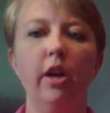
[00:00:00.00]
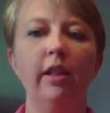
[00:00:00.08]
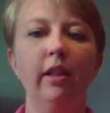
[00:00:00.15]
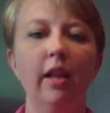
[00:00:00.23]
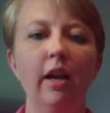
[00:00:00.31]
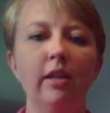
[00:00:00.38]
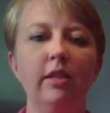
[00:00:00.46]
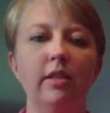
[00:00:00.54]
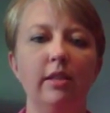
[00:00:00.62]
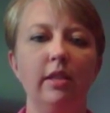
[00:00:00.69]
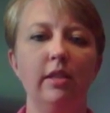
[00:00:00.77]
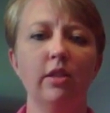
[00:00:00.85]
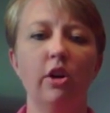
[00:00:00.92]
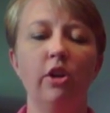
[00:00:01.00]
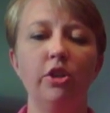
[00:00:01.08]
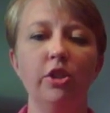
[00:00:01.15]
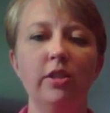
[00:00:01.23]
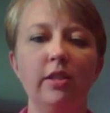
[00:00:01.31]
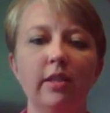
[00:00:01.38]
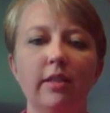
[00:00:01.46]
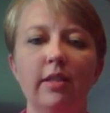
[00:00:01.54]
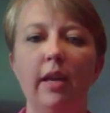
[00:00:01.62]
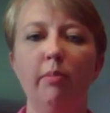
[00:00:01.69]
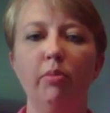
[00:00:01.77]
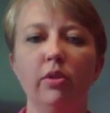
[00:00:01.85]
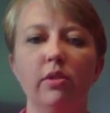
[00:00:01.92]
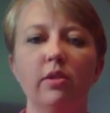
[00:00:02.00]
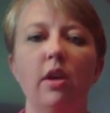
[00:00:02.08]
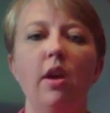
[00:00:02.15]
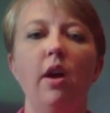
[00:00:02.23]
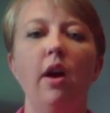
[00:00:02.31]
and lung disease are just examples